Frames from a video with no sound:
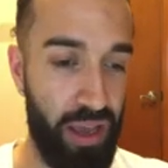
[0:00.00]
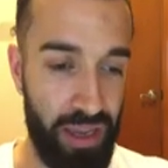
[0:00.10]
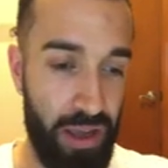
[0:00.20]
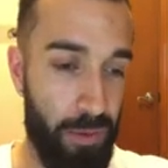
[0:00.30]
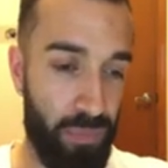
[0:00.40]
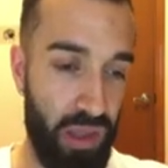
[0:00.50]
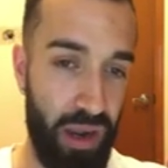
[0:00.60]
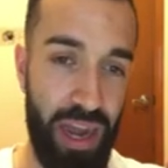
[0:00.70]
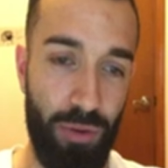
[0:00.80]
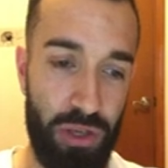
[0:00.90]
like,
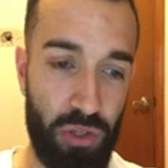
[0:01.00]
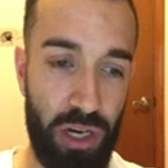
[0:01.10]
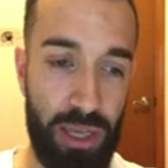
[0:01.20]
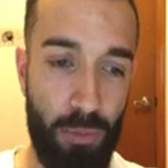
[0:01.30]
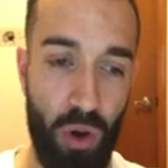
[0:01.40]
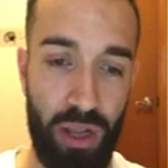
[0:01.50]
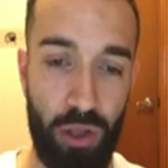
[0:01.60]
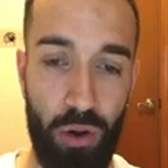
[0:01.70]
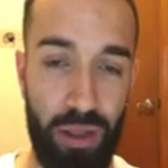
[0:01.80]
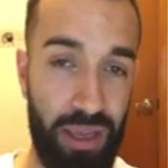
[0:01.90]
anyways, we're gonna keep going the whole,